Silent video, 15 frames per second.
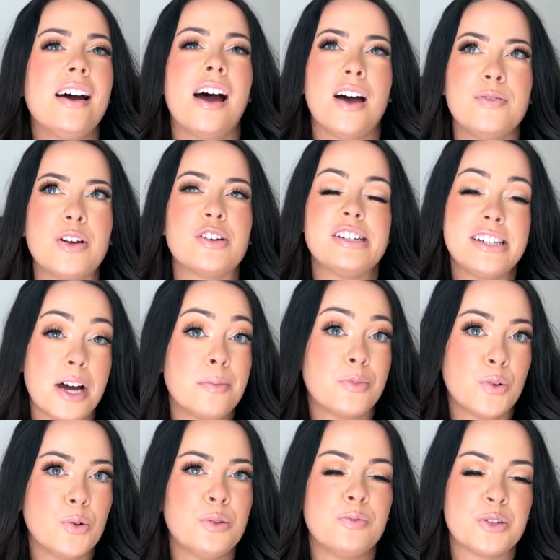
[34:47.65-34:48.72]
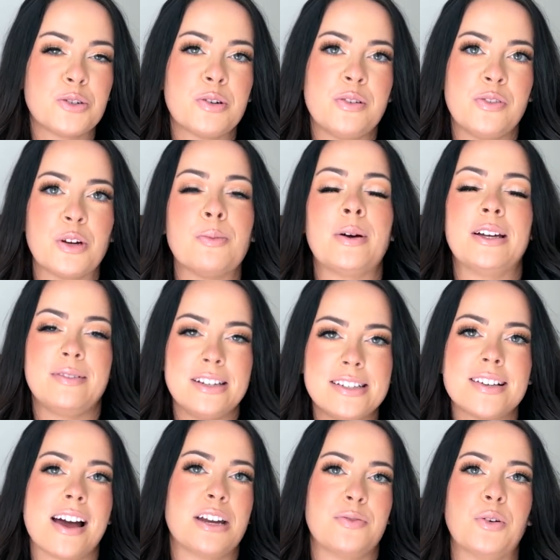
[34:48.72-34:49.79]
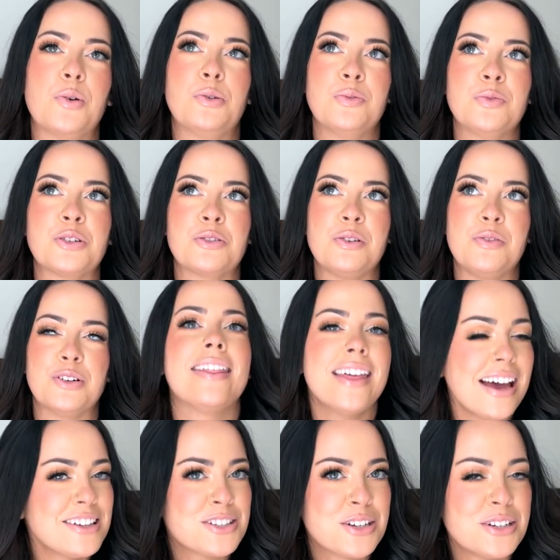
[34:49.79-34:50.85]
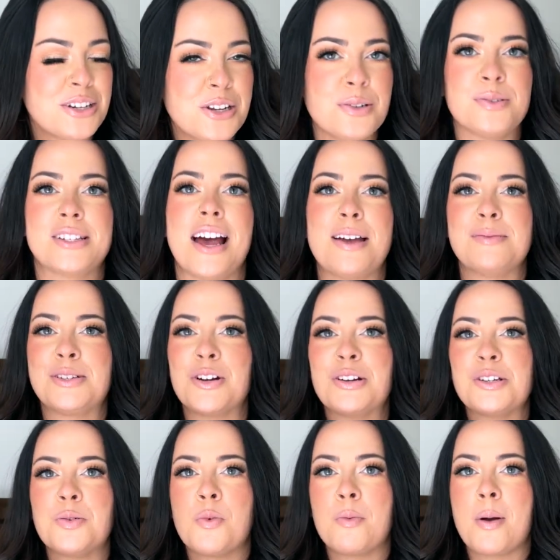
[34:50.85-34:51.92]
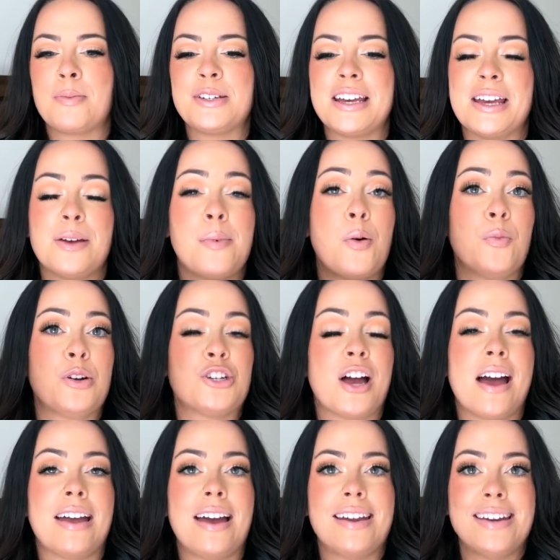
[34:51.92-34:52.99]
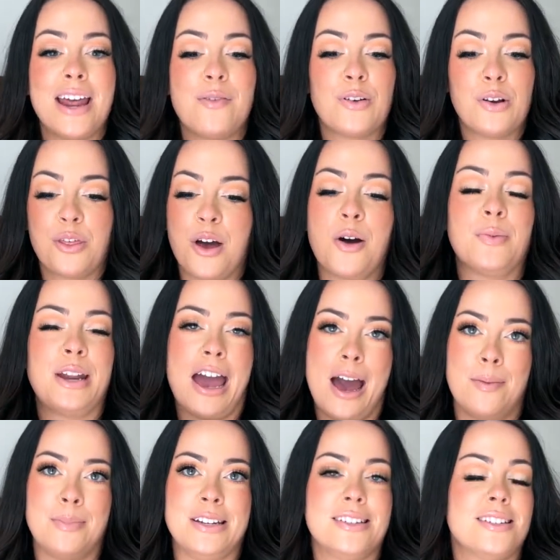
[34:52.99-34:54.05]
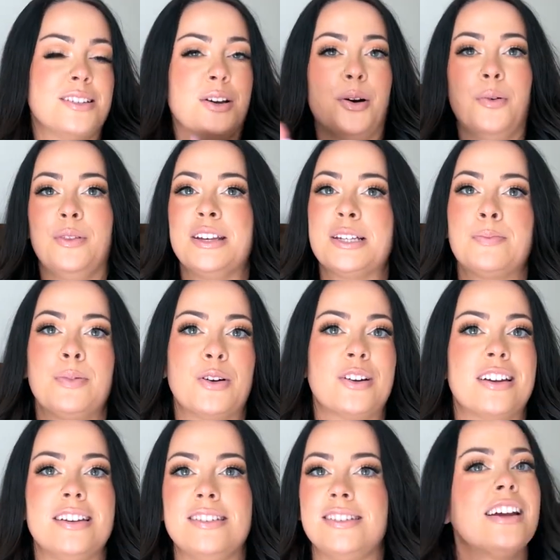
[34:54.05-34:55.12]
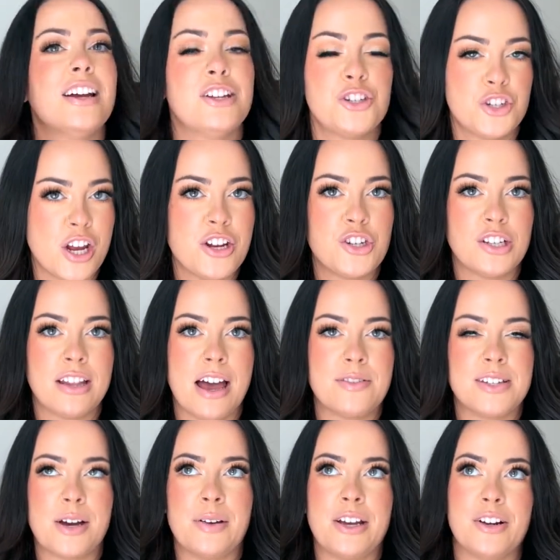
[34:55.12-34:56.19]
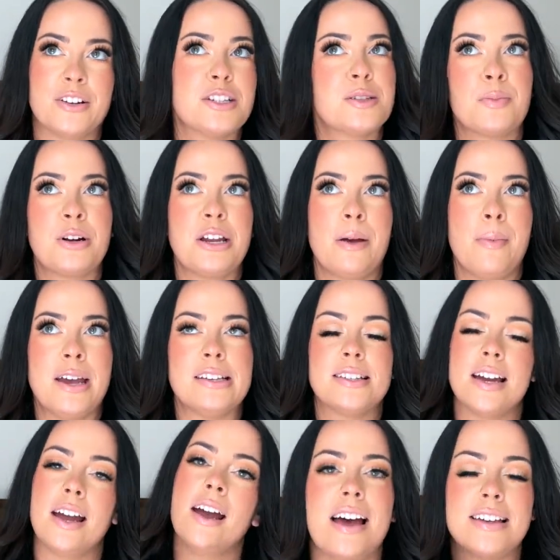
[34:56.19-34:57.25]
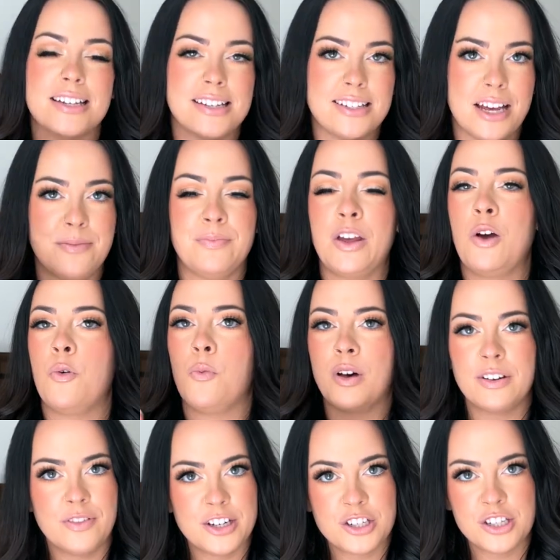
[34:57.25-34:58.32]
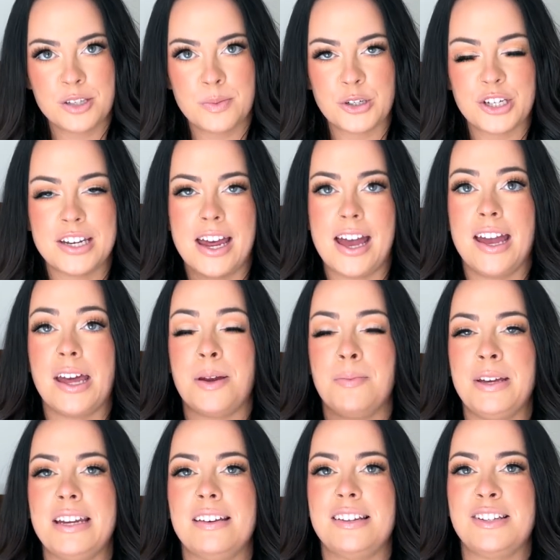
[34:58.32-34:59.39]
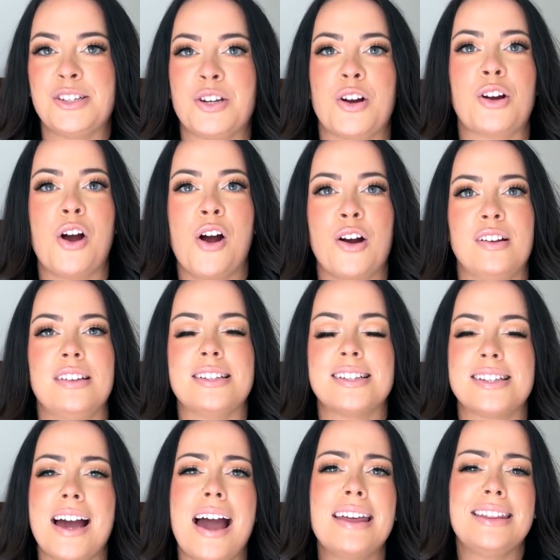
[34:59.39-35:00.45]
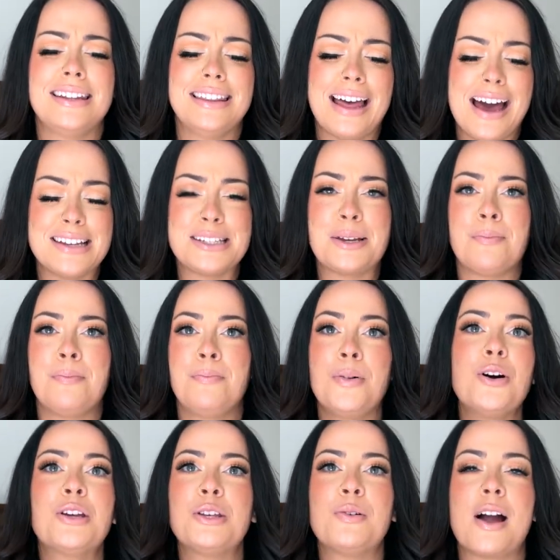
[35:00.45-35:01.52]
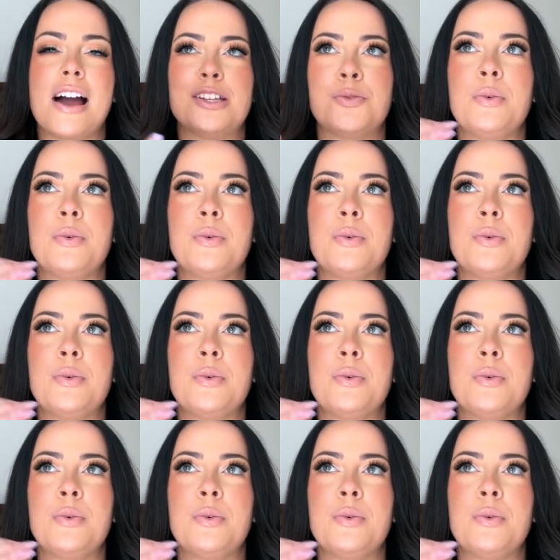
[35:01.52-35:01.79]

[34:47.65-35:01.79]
A very dumb golden retriever, but he's kind of a golden retriever. That is good news. I'm starting to warm up to him, which I never thought would happen. So this book is, it's changing lives out here. It's pretty amazing. As I said, want to finish this book today and immediately start Heartless Sky, the last book, you guys.